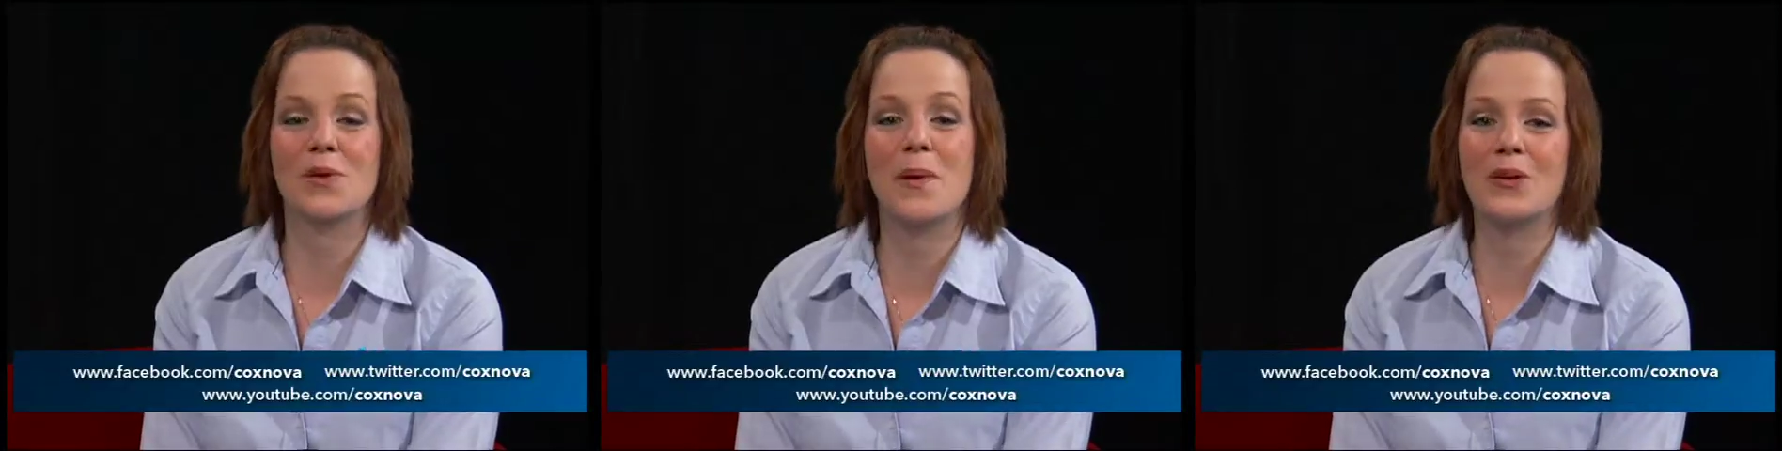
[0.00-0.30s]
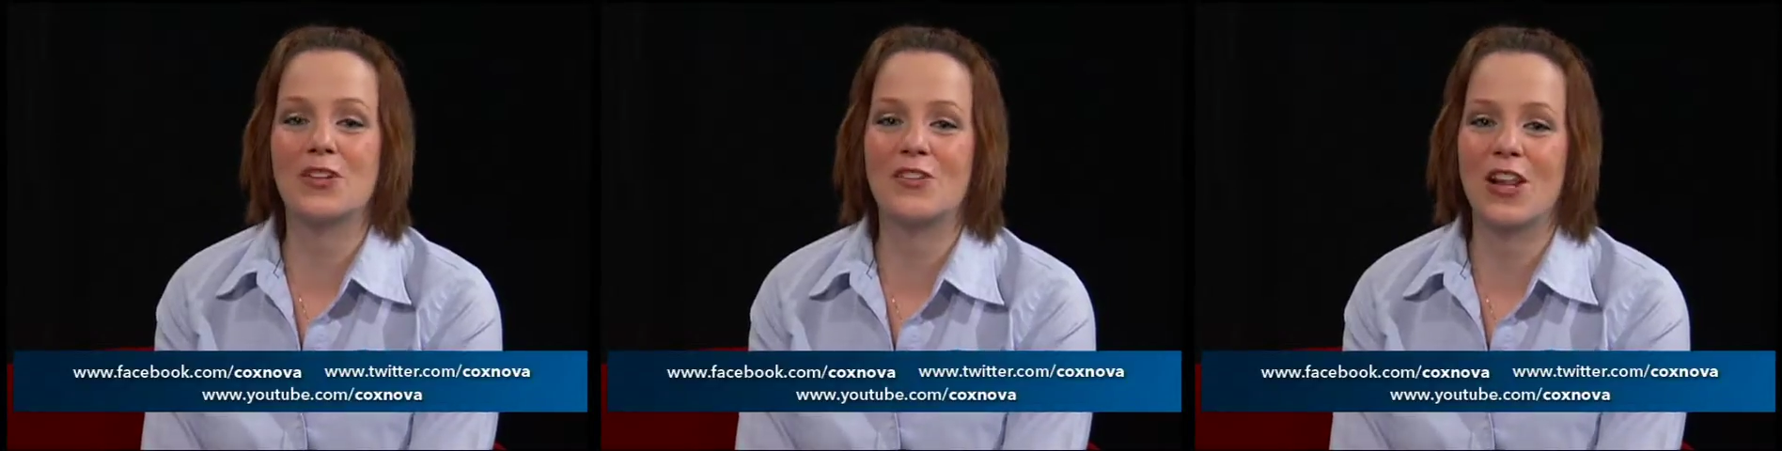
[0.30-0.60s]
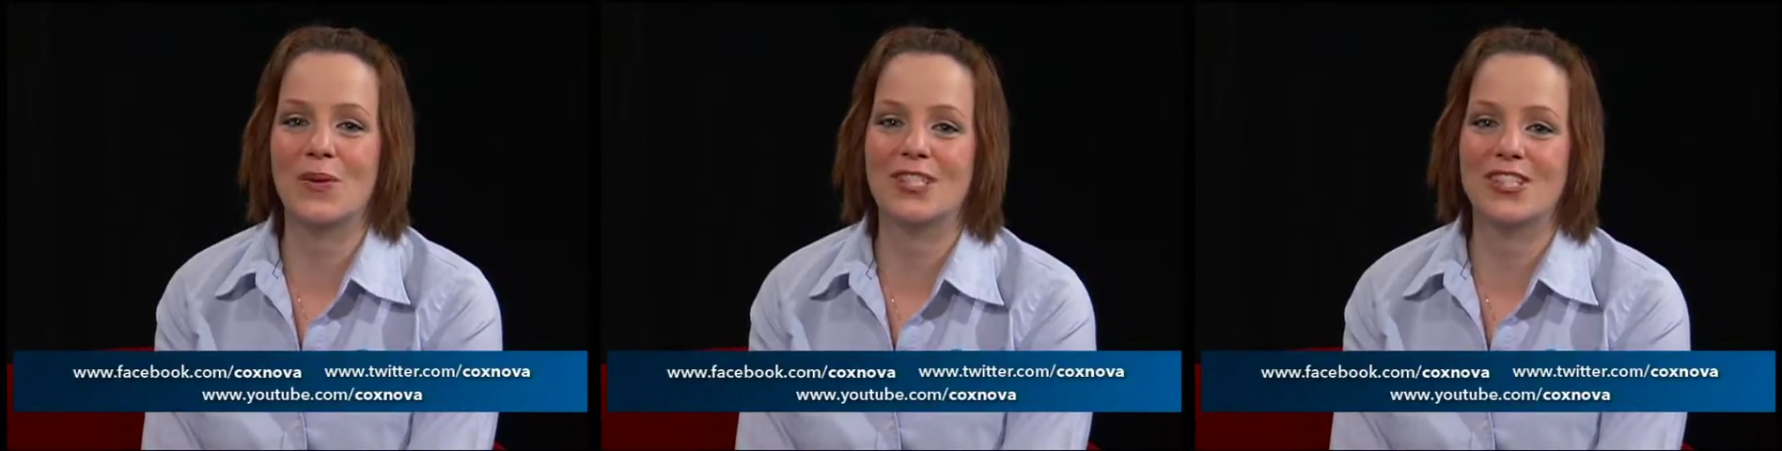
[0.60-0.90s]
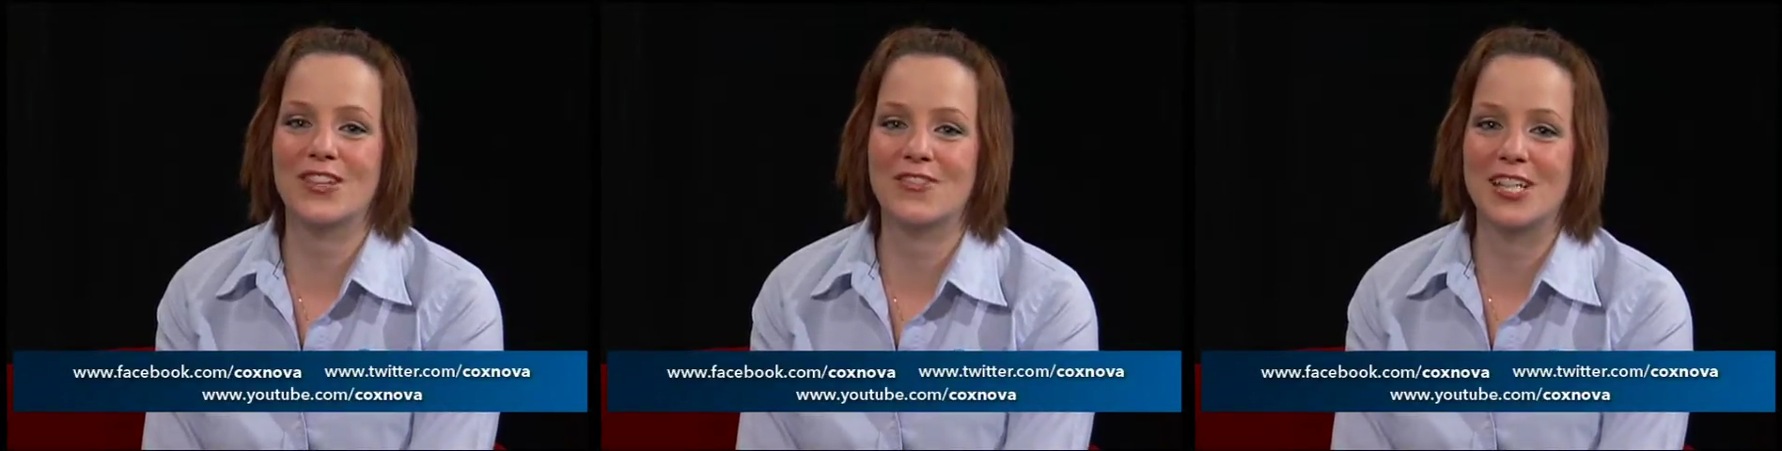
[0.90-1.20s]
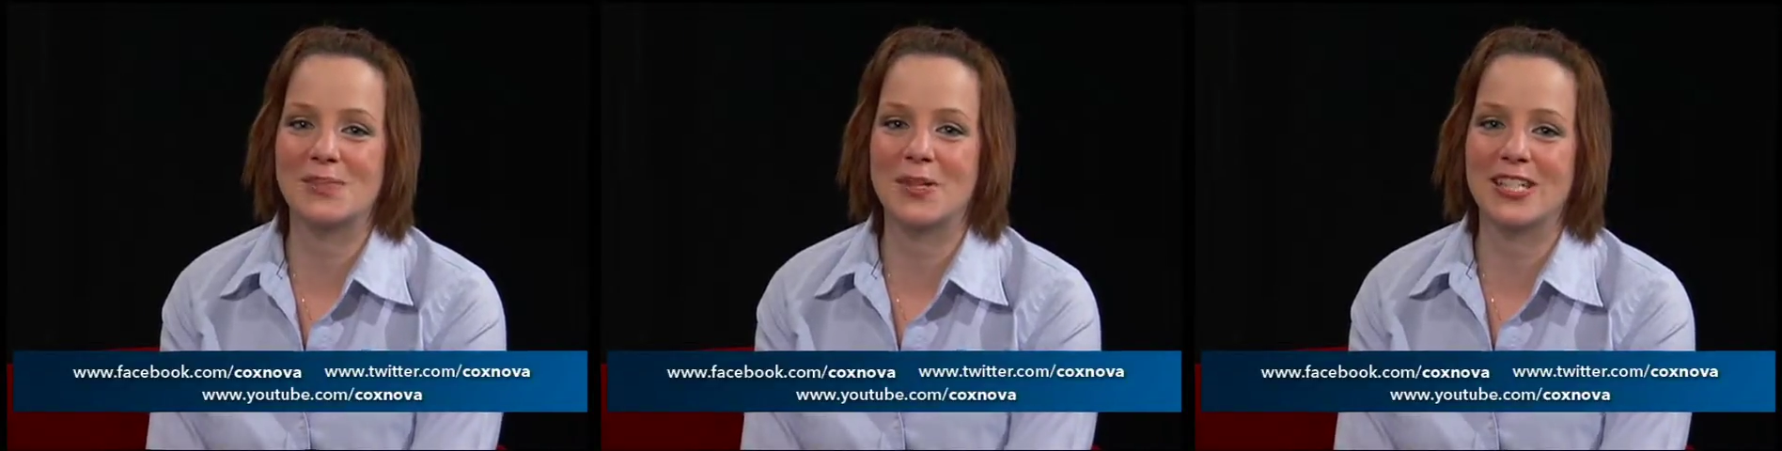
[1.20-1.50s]
Remember to follow us on
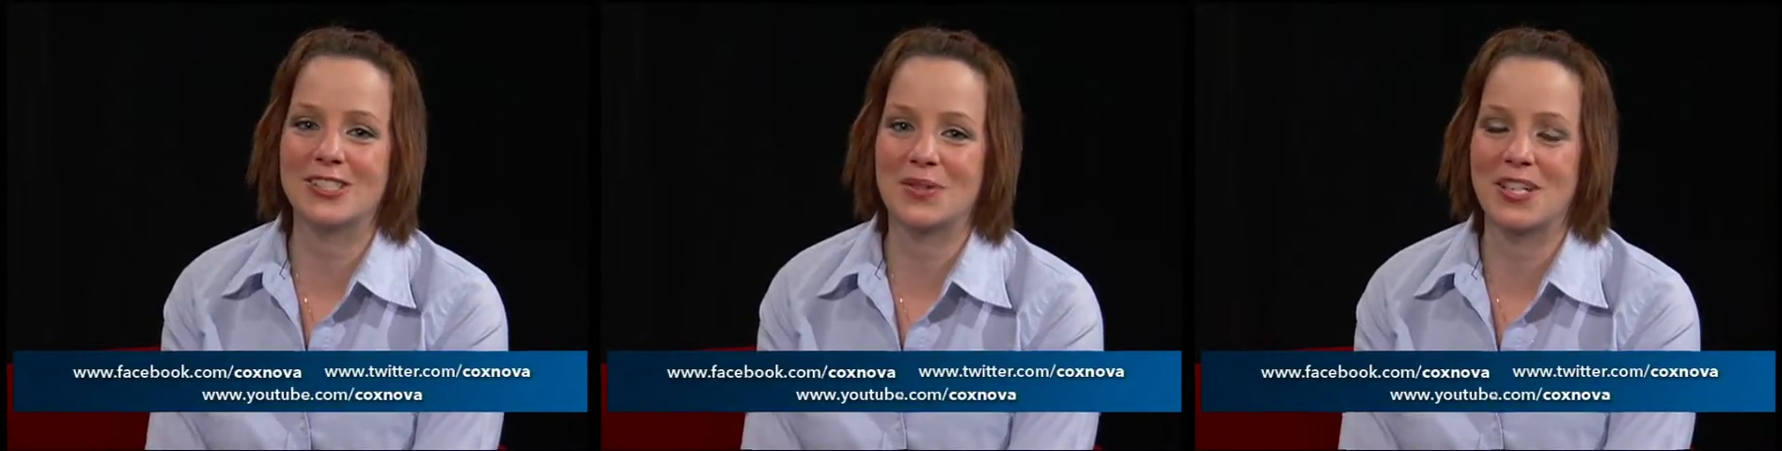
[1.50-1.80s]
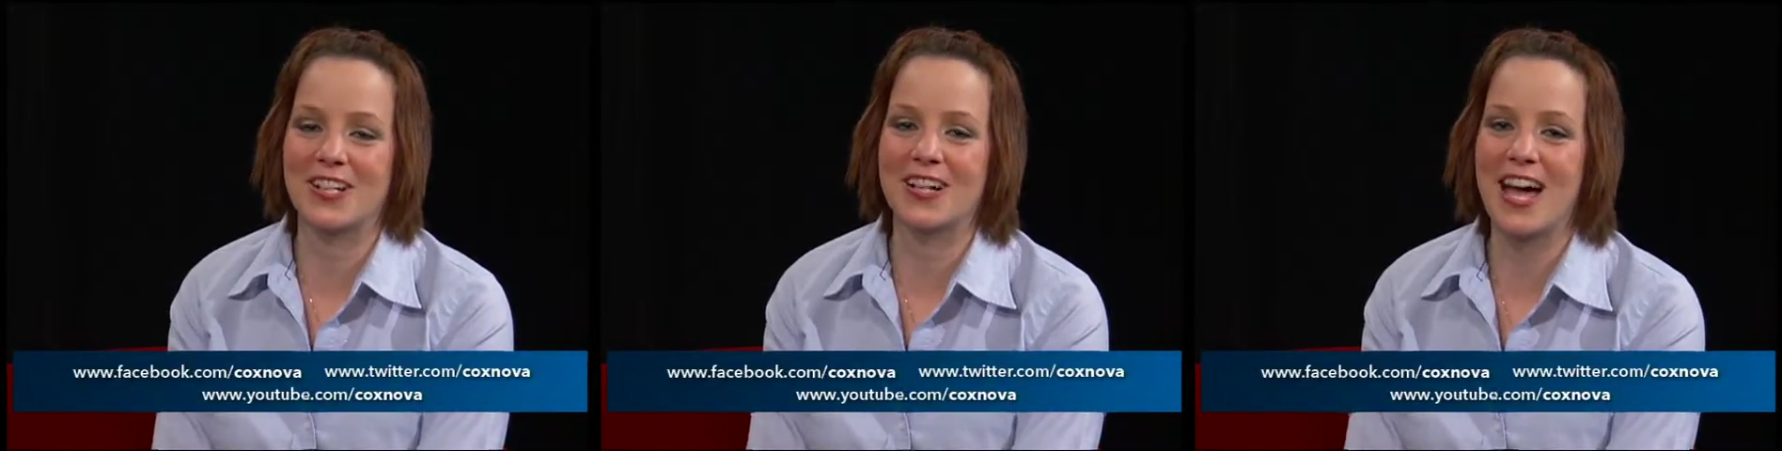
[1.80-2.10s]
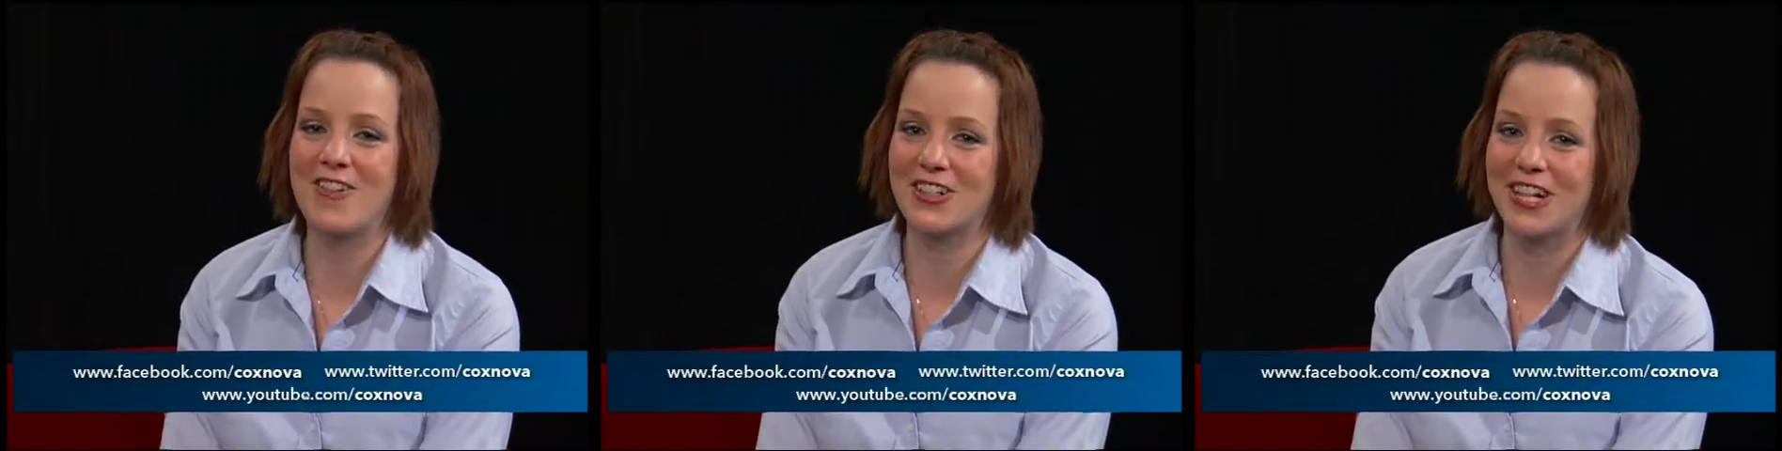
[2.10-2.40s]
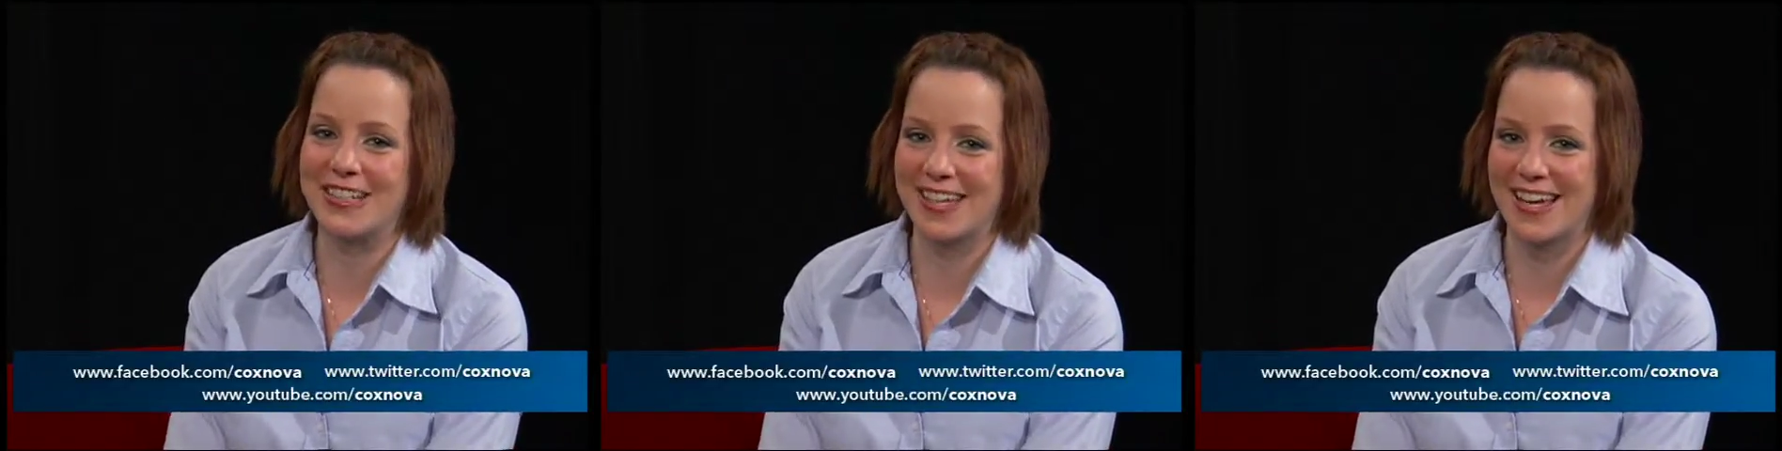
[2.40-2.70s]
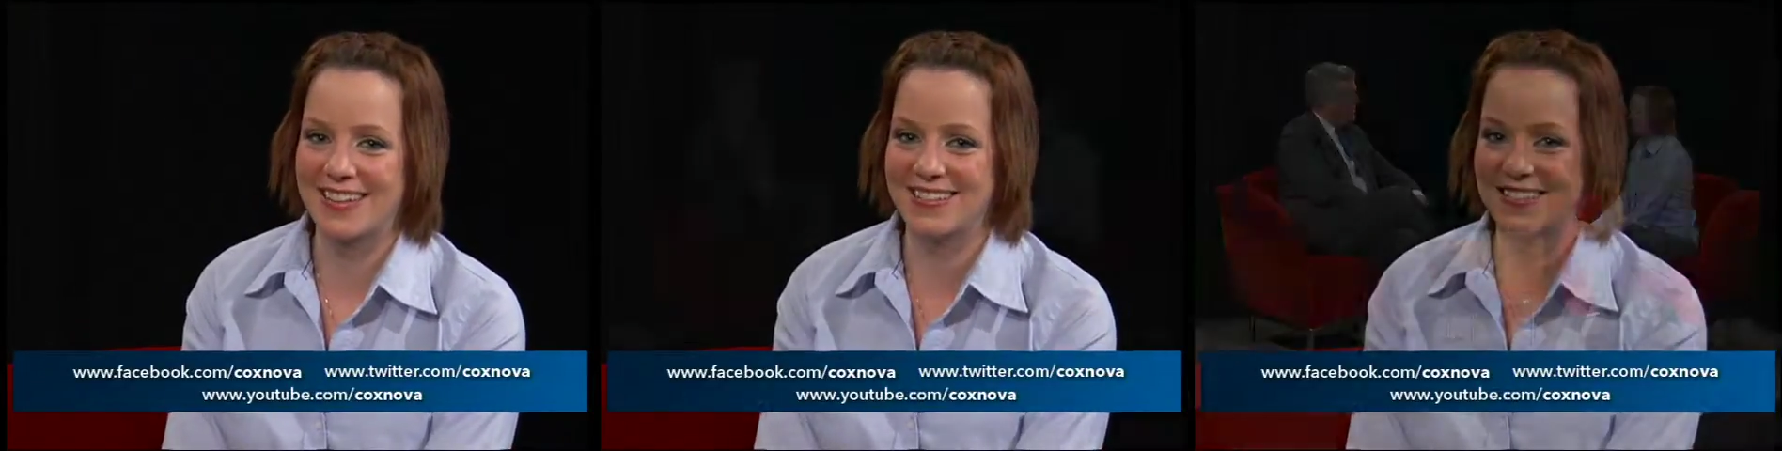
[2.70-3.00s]
Facebook and Twitter. Have a great day.